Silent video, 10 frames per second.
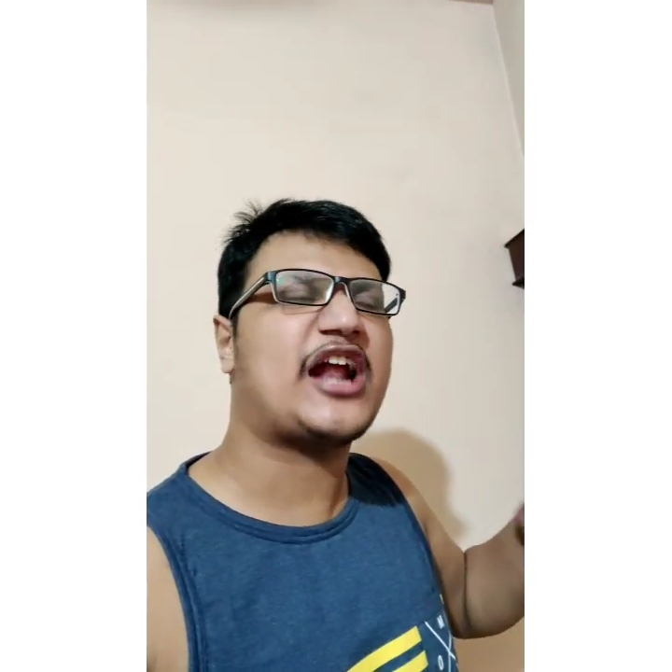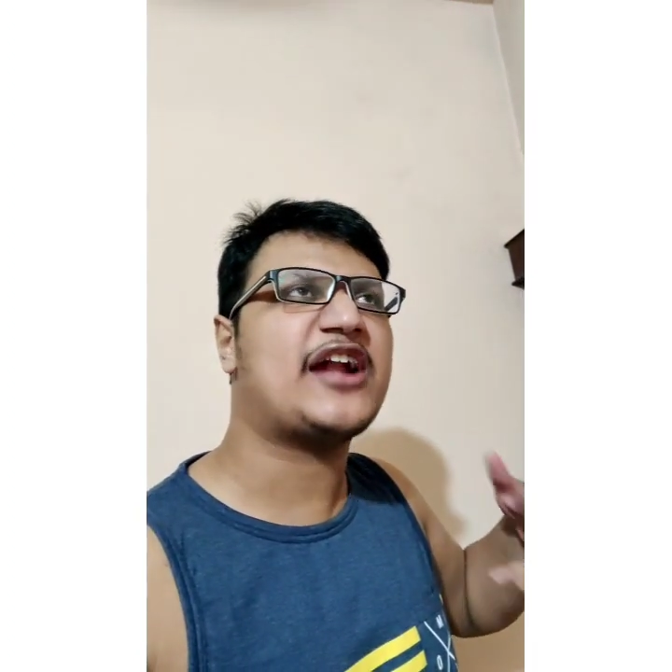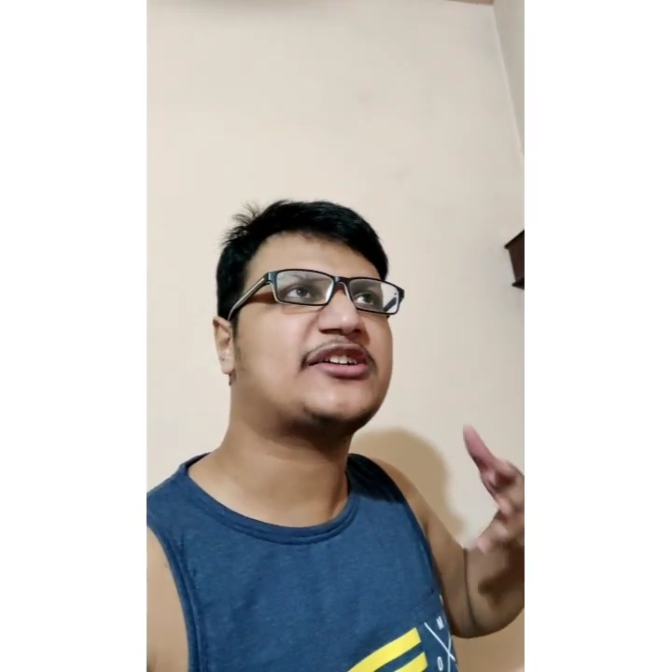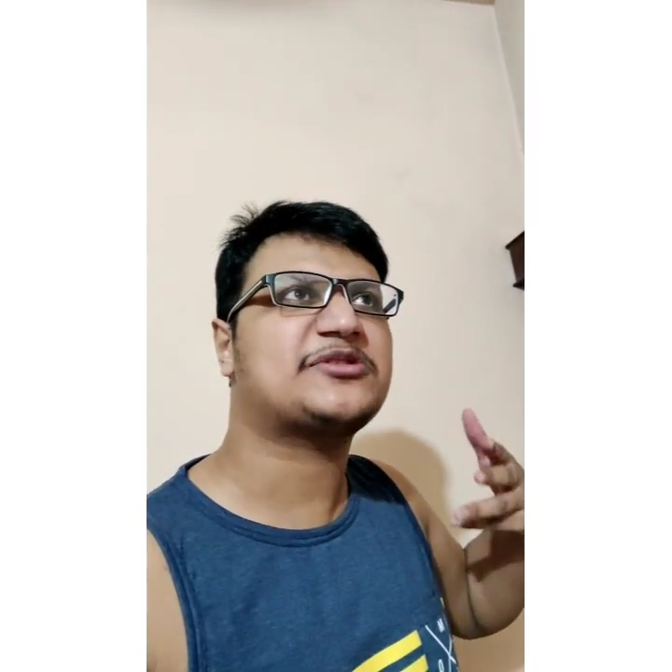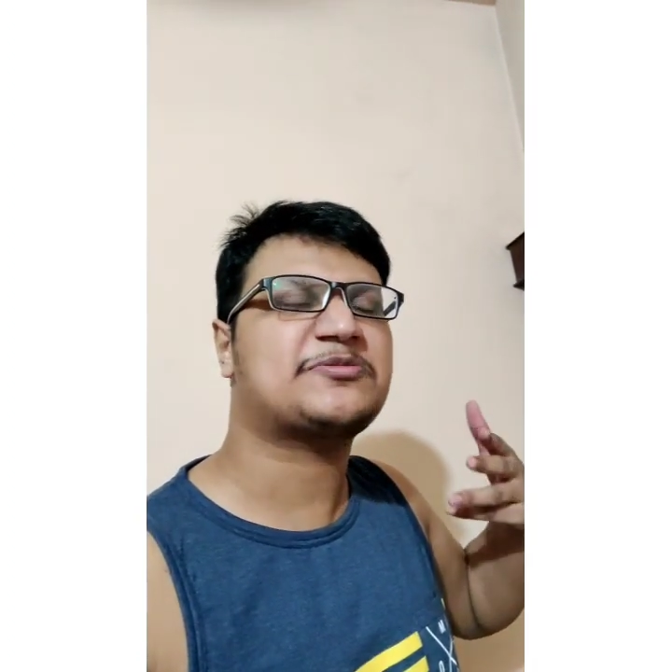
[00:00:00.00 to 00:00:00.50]

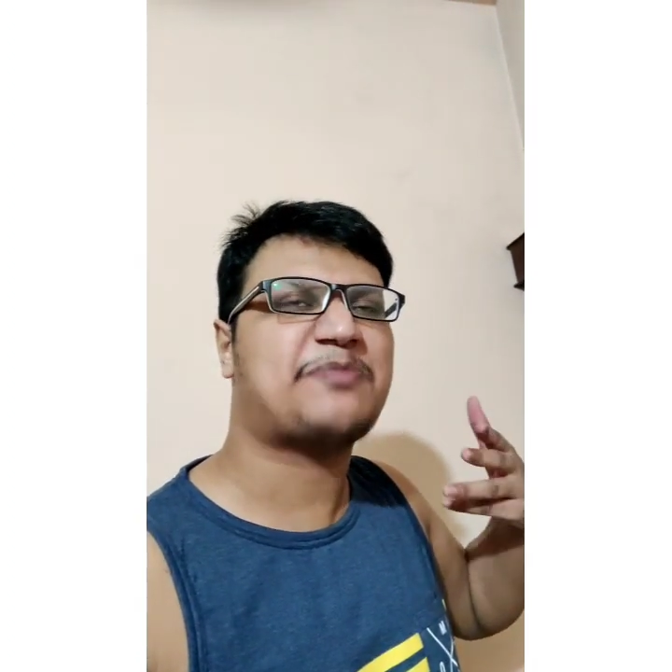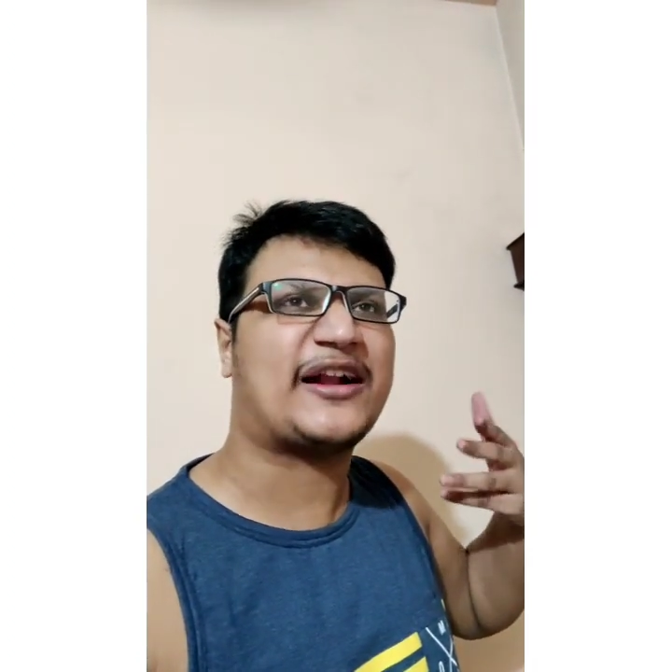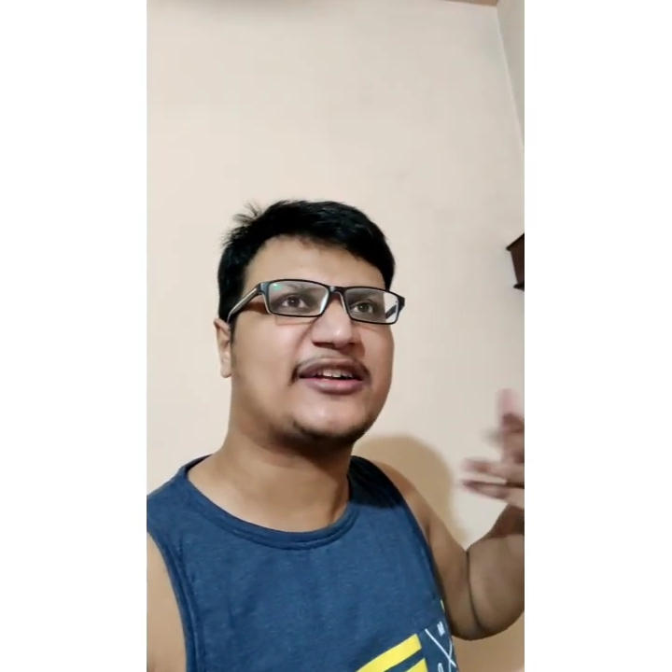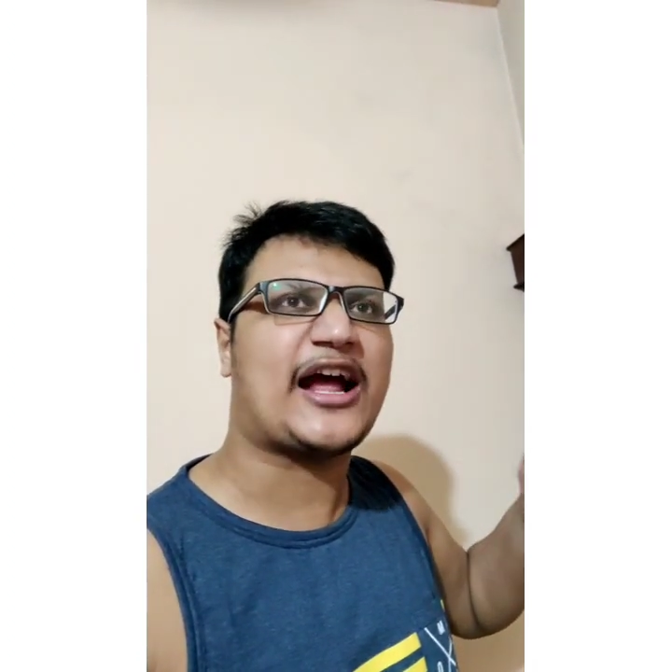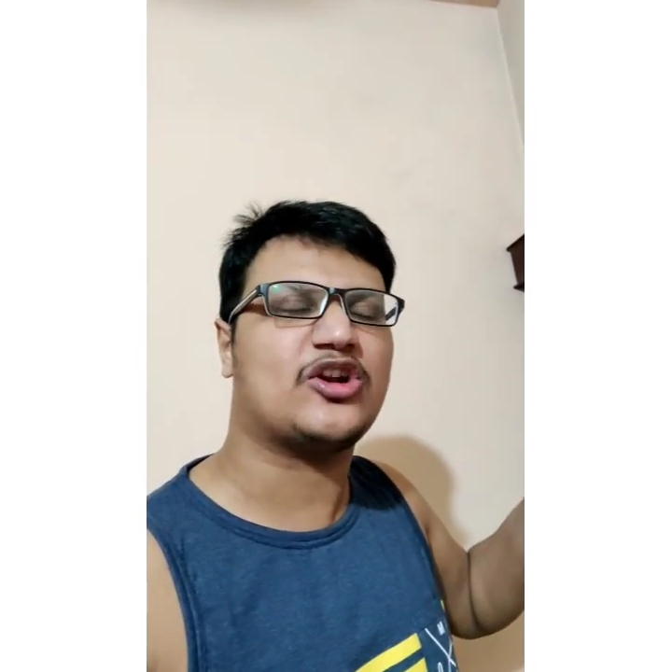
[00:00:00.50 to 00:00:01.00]
great
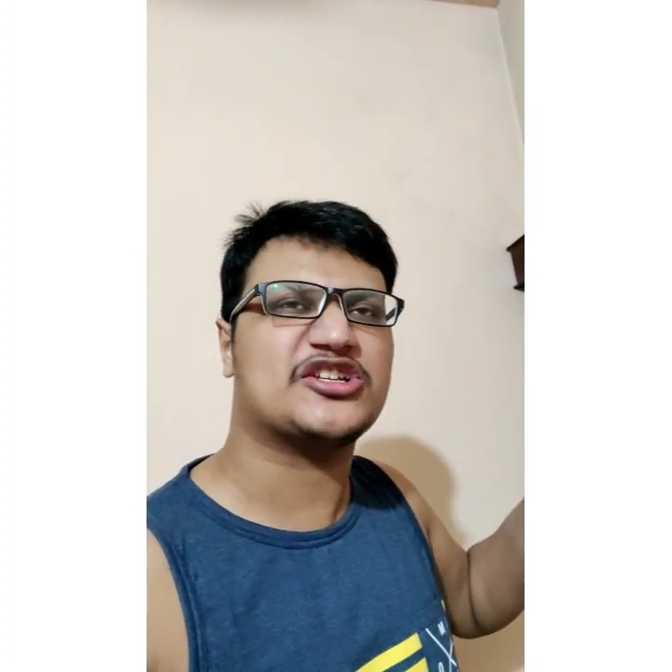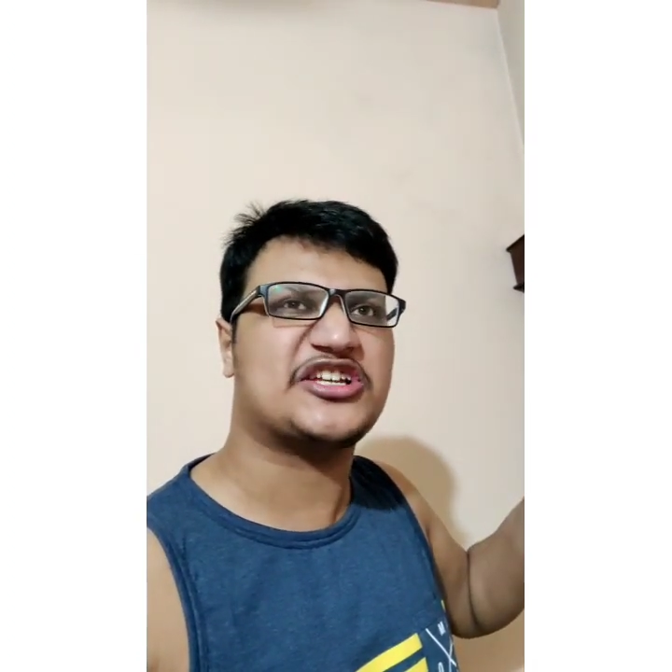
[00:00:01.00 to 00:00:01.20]
spectacular